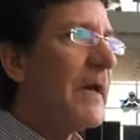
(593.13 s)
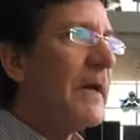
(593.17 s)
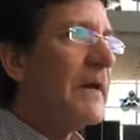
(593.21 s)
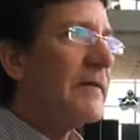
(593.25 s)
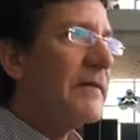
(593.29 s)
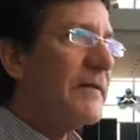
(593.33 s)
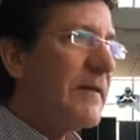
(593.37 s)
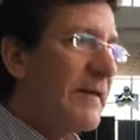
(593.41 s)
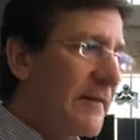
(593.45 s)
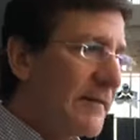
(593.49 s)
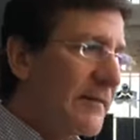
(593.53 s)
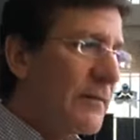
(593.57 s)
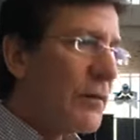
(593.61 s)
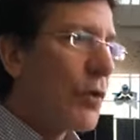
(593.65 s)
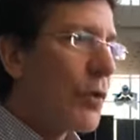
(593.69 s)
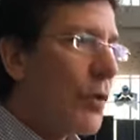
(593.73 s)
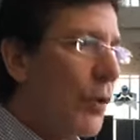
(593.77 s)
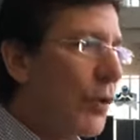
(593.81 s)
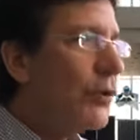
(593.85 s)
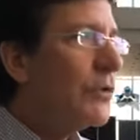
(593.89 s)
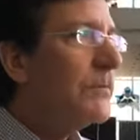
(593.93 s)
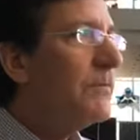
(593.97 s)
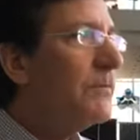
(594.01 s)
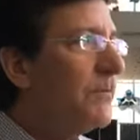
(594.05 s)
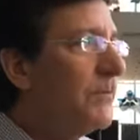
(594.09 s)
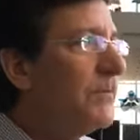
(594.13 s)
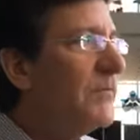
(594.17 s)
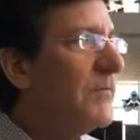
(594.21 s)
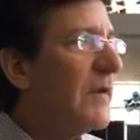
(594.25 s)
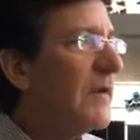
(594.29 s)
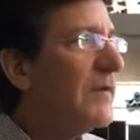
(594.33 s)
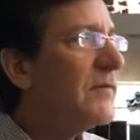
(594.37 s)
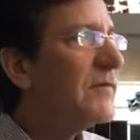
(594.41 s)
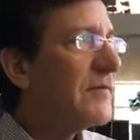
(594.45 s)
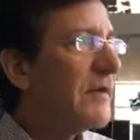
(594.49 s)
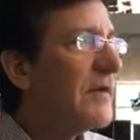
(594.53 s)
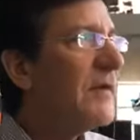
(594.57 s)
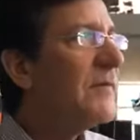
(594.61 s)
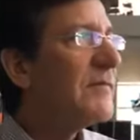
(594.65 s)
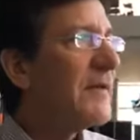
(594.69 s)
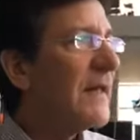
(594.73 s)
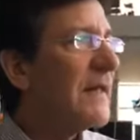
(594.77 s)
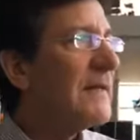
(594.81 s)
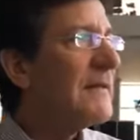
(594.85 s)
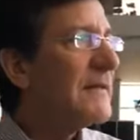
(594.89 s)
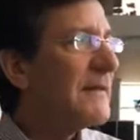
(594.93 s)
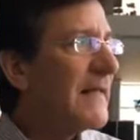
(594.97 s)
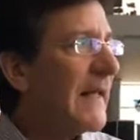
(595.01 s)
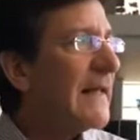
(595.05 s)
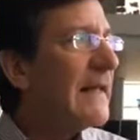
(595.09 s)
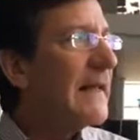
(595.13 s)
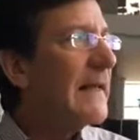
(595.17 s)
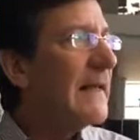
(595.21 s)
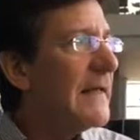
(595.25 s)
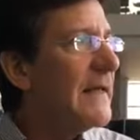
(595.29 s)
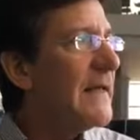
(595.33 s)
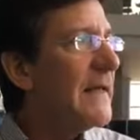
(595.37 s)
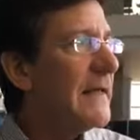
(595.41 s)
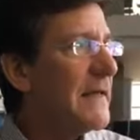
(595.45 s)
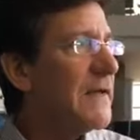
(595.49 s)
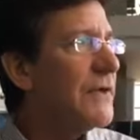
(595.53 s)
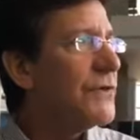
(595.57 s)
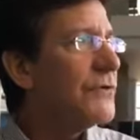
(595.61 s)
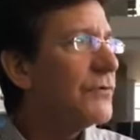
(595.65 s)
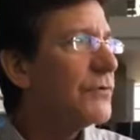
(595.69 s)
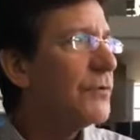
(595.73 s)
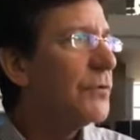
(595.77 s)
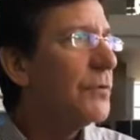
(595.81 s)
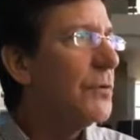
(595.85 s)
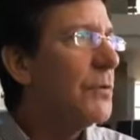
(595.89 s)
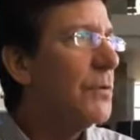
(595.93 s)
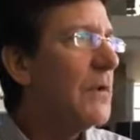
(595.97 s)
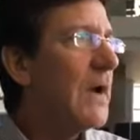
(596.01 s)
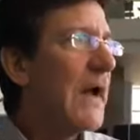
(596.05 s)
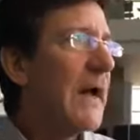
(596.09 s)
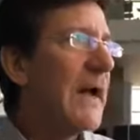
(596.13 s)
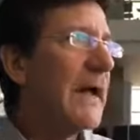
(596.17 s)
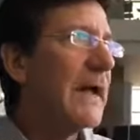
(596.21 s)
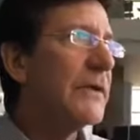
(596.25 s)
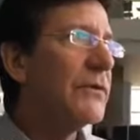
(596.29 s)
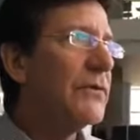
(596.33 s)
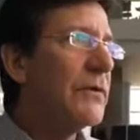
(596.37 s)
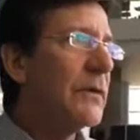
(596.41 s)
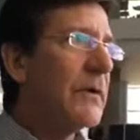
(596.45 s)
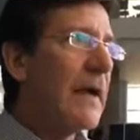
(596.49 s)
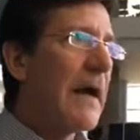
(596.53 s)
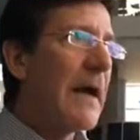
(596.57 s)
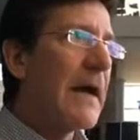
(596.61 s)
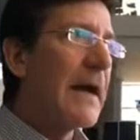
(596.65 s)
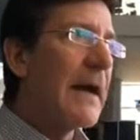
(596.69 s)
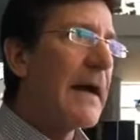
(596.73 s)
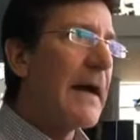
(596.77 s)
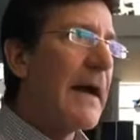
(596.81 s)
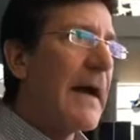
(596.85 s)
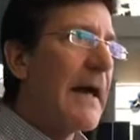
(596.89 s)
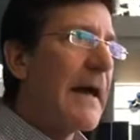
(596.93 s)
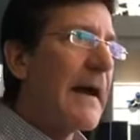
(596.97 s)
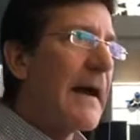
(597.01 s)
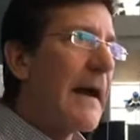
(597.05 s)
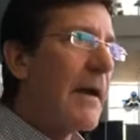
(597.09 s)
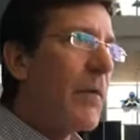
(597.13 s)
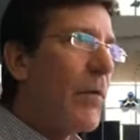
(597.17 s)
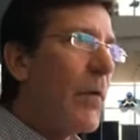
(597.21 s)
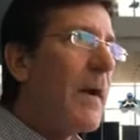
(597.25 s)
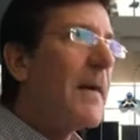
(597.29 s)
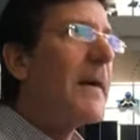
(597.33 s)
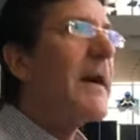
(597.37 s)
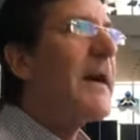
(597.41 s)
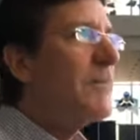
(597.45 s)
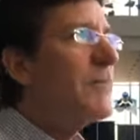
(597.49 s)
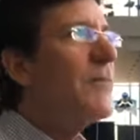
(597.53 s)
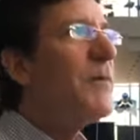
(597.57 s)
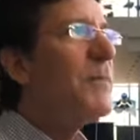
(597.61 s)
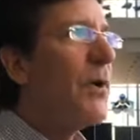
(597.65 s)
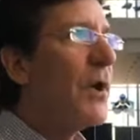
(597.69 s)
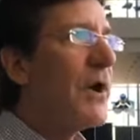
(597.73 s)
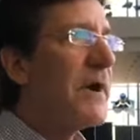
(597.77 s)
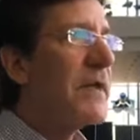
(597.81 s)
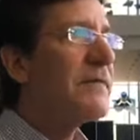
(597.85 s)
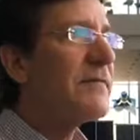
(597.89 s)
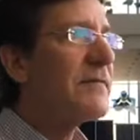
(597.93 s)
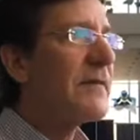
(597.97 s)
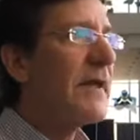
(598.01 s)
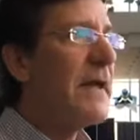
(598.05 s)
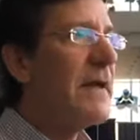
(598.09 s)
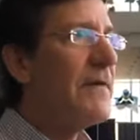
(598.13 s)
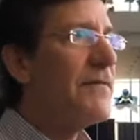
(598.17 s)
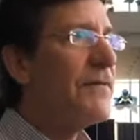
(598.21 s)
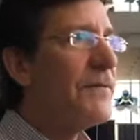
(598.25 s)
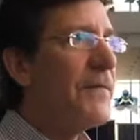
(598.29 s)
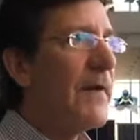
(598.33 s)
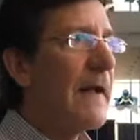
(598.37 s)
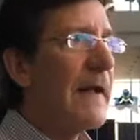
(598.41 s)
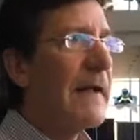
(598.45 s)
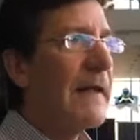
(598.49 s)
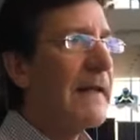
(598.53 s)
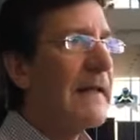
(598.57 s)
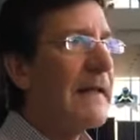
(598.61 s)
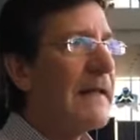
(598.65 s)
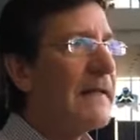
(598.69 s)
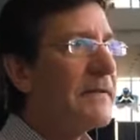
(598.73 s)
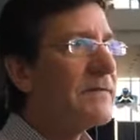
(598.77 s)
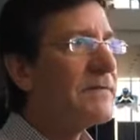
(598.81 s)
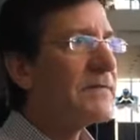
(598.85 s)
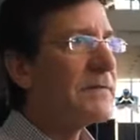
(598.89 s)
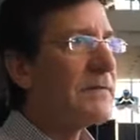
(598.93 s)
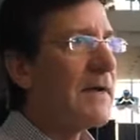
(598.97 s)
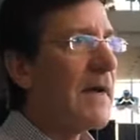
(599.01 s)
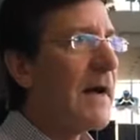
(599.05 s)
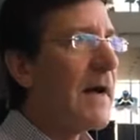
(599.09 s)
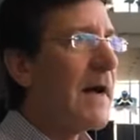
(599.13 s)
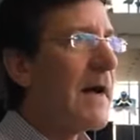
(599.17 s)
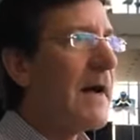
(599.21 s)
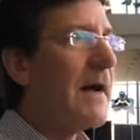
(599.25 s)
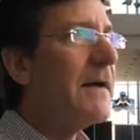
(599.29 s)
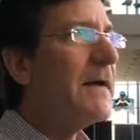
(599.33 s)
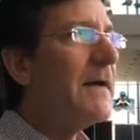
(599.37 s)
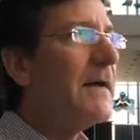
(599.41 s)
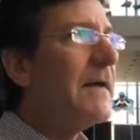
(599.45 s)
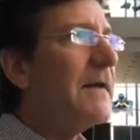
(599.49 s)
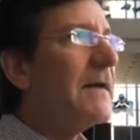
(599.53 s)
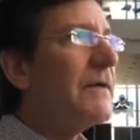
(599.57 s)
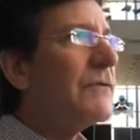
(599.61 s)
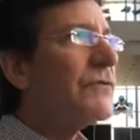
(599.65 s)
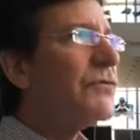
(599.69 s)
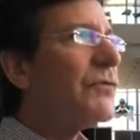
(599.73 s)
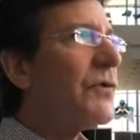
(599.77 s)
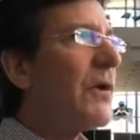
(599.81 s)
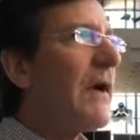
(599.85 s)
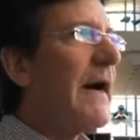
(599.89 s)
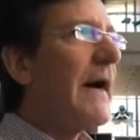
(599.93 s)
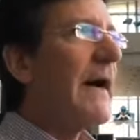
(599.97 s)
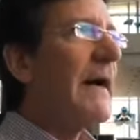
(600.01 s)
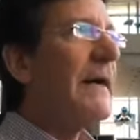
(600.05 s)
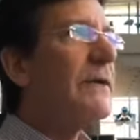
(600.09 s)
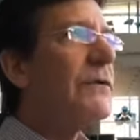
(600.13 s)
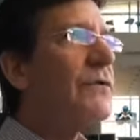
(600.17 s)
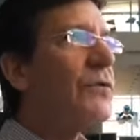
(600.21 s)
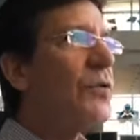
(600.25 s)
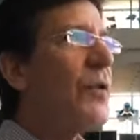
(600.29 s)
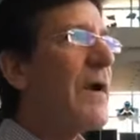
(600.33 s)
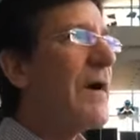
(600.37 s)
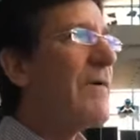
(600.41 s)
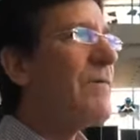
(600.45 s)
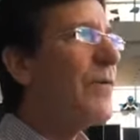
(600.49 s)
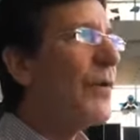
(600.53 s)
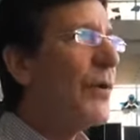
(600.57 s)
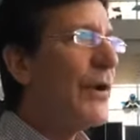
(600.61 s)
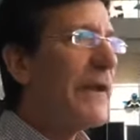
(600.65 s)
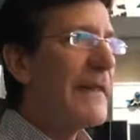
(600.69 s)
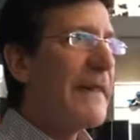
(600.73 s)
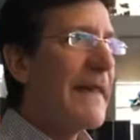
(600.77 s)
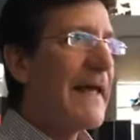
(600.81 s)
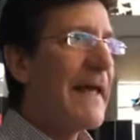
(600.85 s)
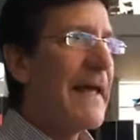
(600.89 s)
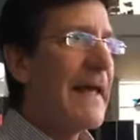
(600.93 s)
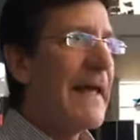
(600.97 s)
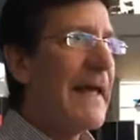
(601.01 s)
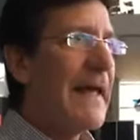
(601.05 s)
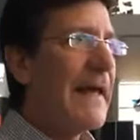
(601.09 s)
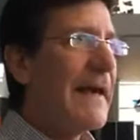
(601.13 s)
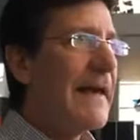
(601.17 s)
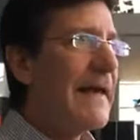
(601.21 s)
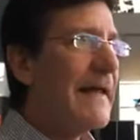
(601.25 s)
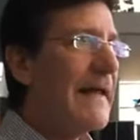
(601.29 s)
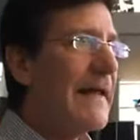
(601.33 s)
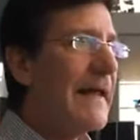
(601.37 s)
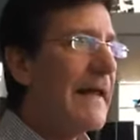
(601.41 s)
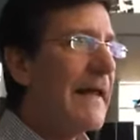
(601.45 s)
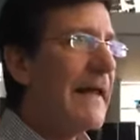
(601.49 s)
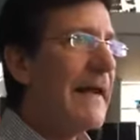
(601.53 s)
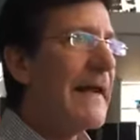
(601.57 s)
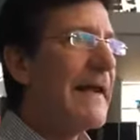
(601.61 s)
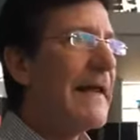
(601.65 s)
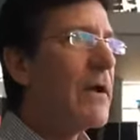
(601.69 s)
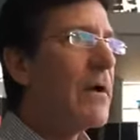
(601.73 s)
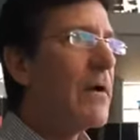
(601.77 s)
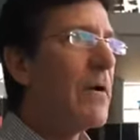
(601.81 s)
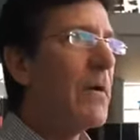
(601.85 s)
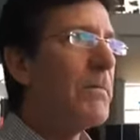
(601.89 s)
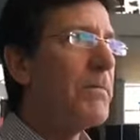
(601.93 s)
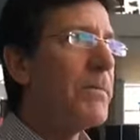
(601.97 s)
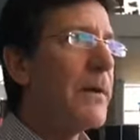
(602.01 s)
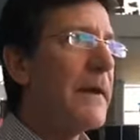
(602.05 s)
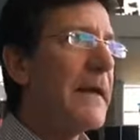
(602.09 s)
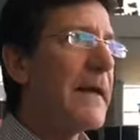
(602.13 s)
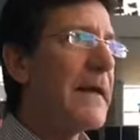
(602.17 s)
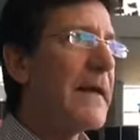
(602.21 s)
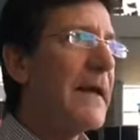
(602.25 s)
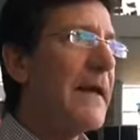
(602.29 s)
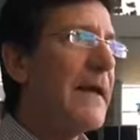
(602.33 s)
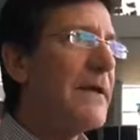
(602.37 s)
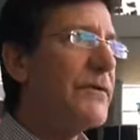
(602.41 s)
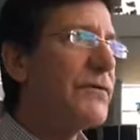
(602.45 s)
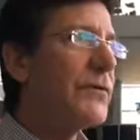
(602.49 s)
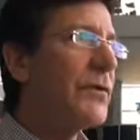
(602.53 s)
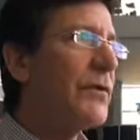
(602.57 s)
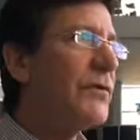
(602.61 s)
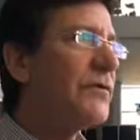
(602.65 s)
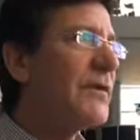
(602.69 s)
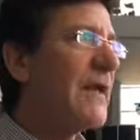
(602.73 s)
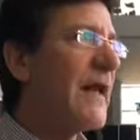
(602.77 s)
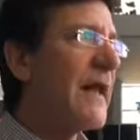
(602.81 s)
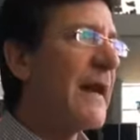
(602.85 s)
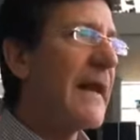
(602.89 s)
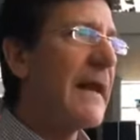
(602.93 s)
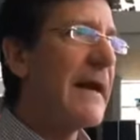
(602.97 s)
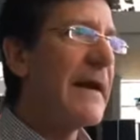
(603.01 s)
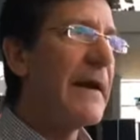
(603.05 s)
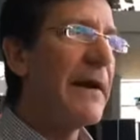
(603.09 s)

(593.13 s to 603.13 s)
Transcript: this could This is a deadly issue, and I want everybody safe, and let's try to avoid any complications and any